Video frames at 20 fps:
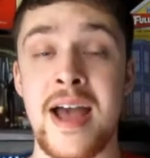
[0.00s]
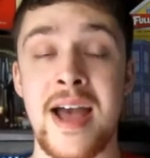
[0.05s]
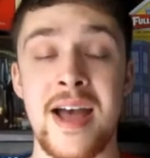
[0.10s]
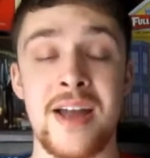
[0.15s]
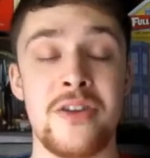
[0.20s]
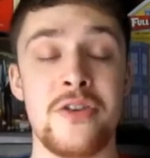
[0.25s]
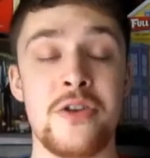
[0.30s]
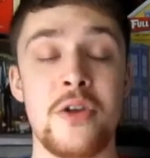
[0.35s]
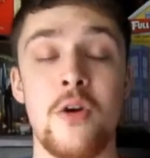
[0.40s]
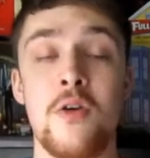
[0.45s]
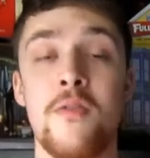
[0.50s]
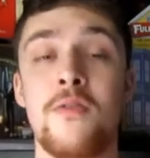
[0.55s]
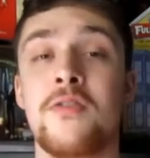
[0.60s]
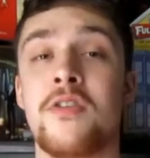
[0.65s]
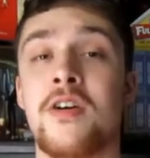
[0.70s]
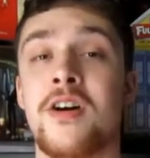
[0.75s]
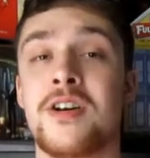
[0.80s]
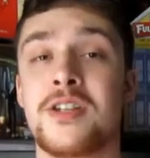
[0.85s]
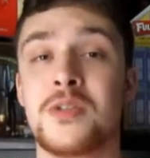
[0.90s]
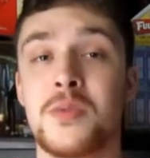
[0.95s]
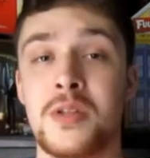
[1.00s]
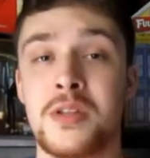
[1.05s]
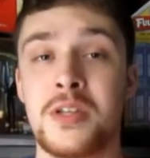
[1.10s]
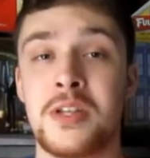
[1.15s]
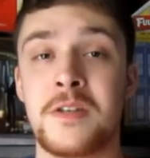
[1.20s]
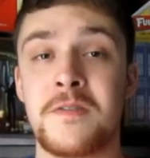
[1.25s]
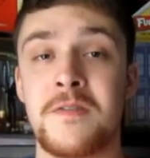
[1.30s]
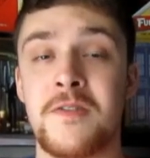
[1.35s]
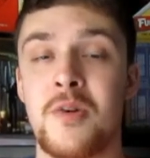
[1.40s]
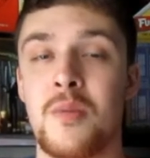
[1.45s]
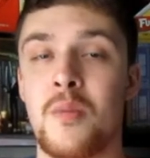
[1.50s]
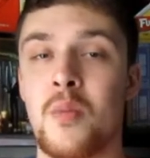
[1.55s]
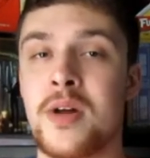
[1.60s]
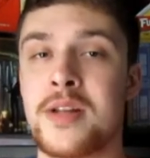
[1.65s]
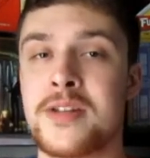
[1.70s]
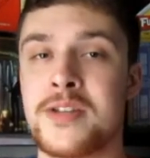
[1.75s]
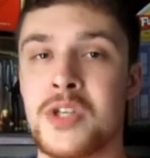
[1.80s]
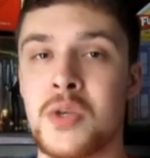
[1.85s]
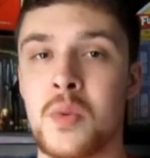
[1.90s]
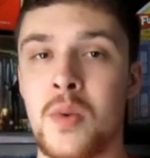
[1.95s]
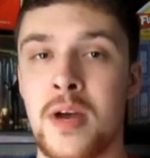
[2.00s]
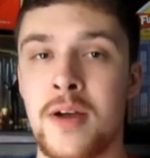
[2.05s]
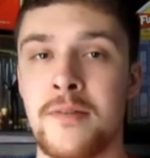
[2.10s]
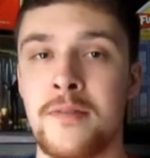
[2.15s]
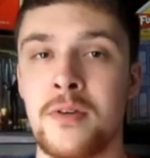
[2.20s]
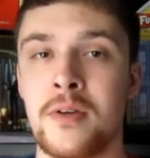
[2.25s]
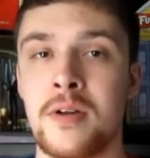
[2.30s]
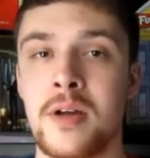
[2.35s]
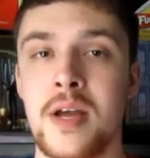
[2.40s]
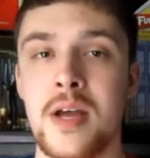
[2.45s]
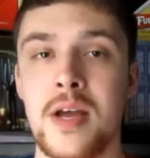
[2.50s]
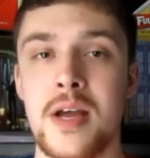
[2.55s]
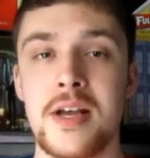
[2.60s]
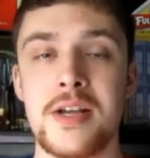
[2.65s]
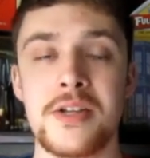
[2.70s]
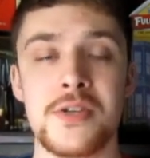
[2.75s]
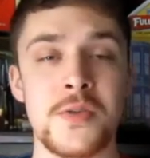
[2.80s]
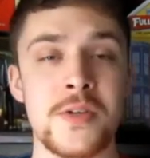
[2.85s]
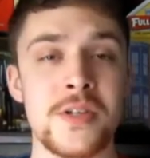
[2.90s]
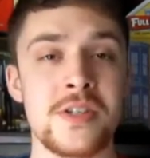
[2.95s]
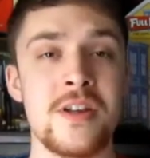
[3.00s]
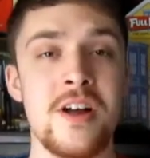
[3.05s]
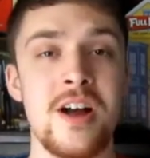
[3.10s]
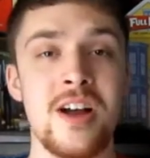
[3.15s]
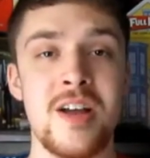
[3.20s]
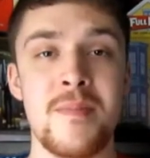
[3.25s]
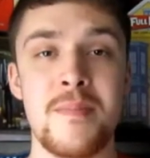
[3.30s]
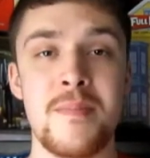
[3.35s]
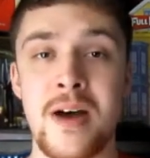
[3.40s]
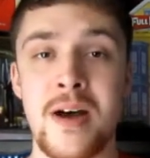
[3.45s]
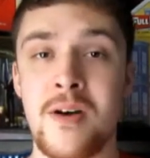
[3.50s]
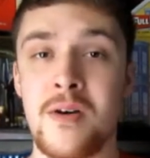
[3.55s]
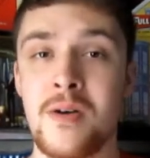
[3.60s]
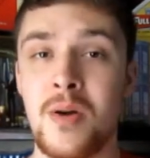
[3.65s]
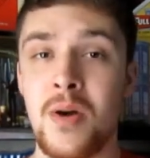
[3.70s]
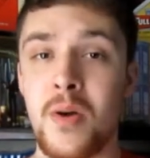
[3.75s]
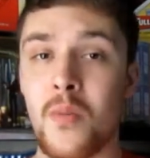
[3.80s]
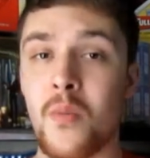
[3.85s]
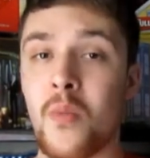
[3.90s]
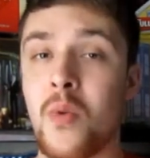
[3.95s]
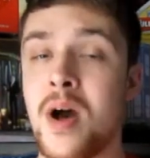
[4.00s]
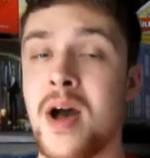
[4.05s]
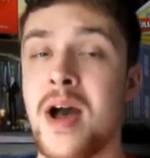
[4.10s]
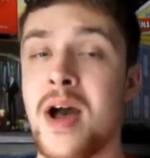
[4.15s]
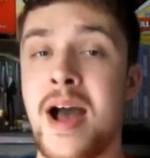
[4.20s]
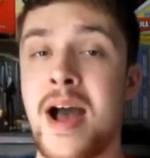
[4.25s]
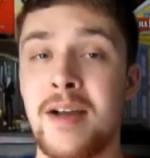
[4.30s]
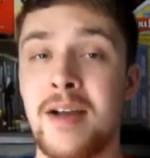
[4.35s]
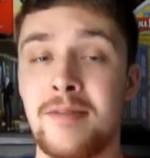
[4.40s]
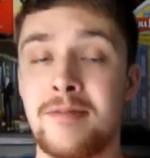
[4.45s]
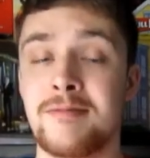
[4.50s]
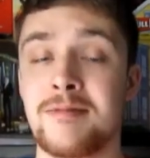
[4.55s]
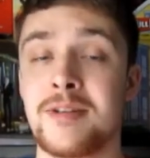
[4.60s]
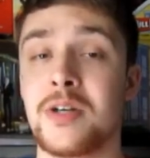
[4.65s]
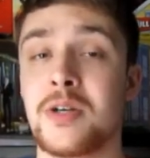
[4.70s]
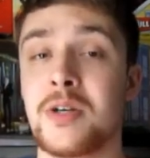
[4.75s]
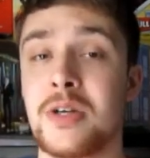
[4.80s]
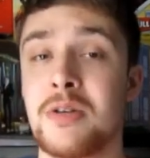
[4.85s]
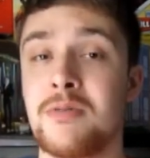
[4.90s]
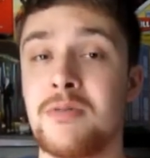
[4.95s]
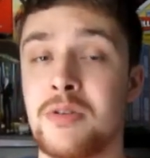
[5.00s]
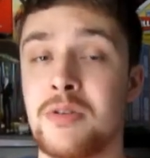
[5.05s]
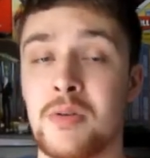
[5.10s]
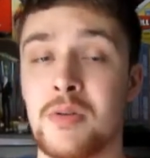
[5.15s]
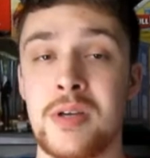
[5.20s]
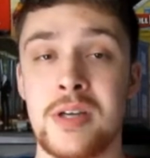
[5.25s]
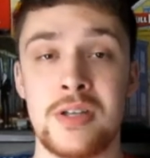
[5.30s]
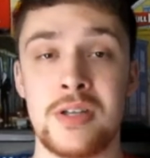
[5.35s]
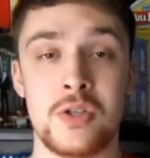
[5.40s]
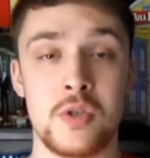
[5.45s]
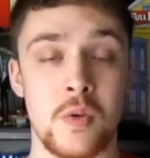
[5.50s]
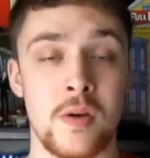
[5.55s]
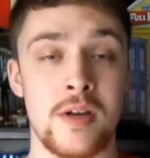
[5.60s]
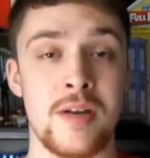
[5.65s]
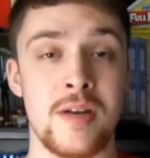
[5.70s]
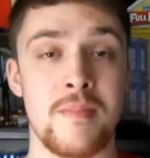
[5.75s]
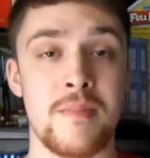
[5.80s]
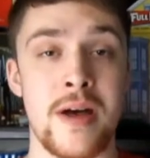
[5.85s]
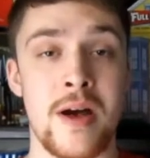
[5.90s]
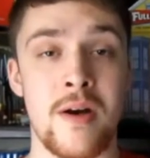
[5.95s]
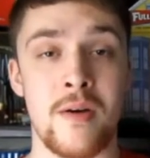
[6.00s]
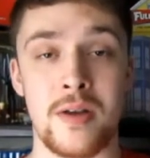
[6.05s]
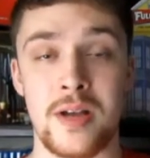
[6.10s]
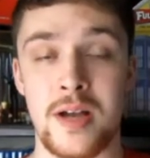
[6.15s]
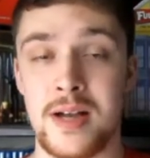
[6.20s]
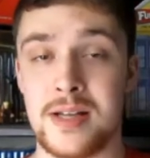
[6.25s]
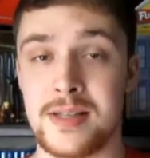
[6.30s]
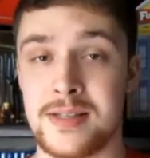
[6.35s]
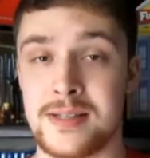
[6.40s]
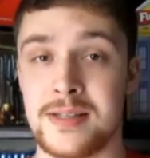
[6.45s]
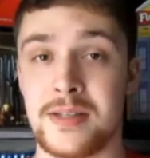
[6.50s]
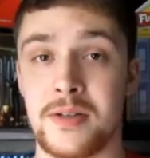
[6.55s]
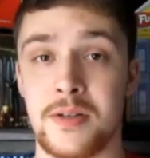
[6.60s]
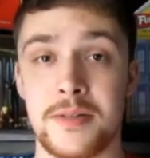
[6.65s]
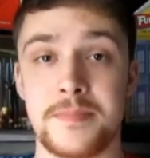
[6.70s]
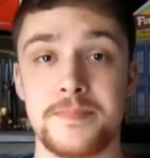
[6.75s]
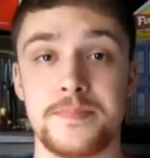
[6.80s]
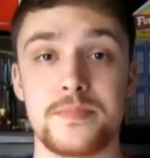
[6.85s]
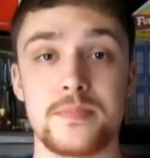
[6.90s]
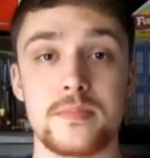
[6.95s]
had no flaws with this film whatsoever. So let's talk about what I really enjoyed about Godzilla.